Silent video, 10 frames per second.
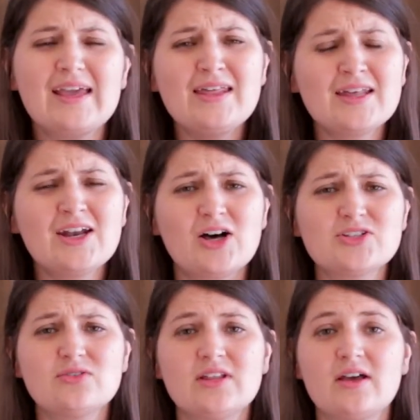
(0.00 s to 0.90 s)
and then
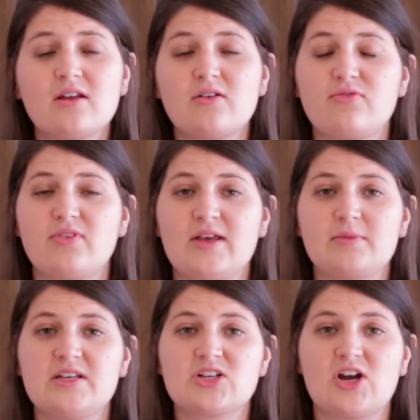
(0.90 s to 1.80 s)
also that
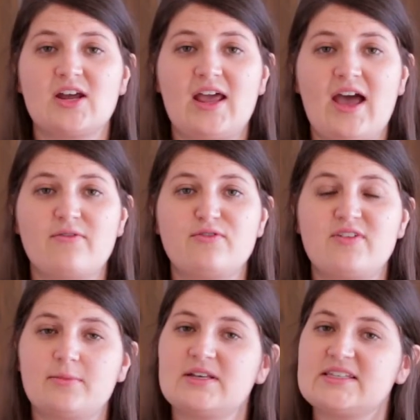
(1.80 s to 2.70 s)
families are going to have a
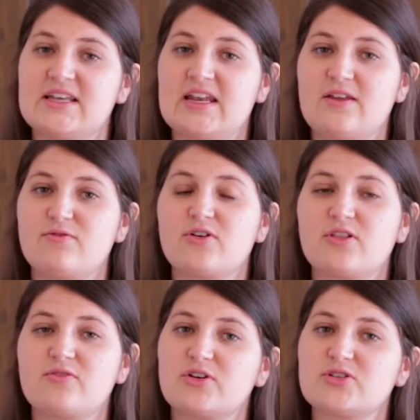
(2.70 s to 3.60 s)
family sit in
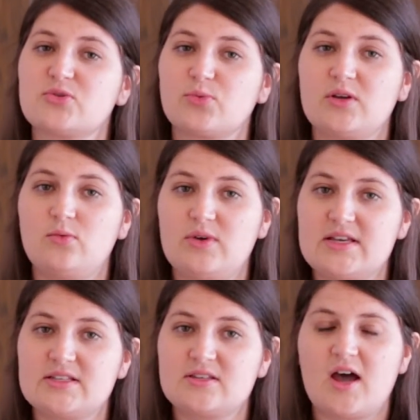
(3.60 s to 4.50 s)
for the first three
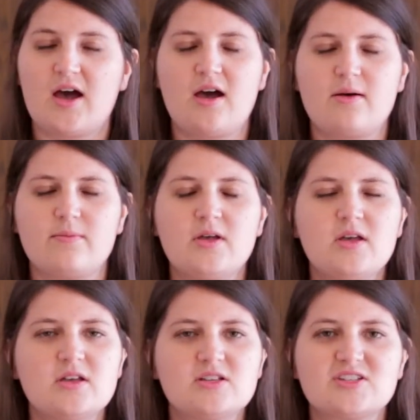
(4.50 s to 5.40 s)
weeks. Um,
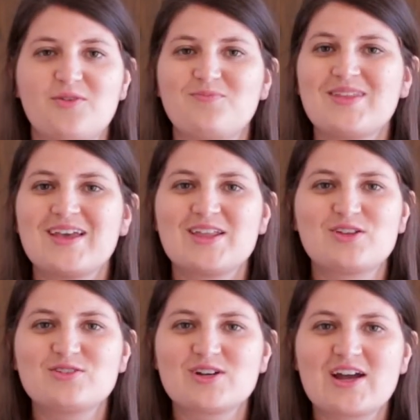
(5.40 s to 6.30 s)
so
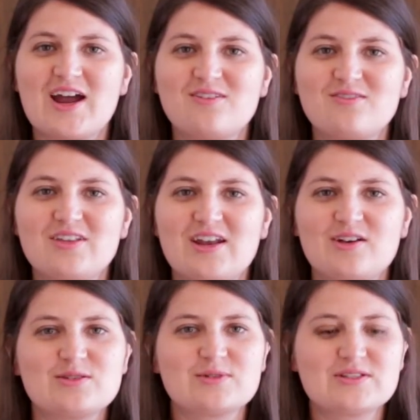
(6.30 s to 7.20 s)
those are kind of the
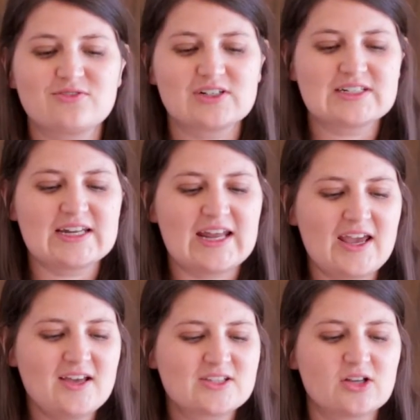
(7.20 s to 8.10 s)
announcements for
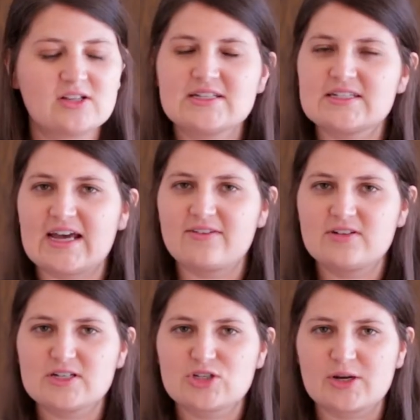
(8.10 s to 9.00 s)
today. So let's dive
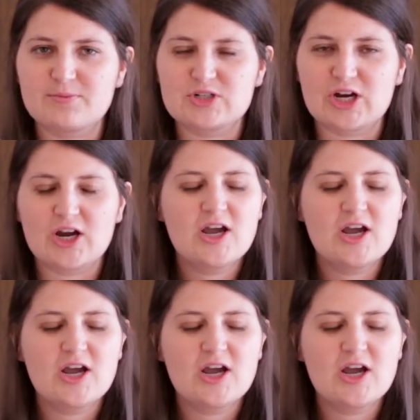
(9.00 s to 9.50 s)
into scripture.